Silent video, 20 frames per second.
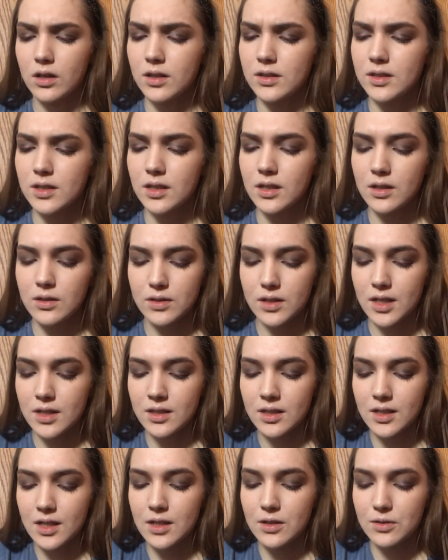It's an
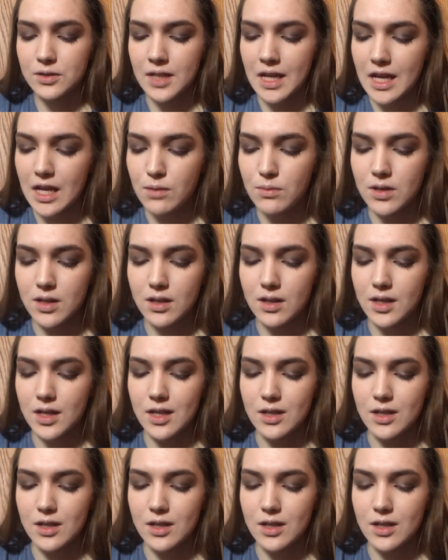entertainment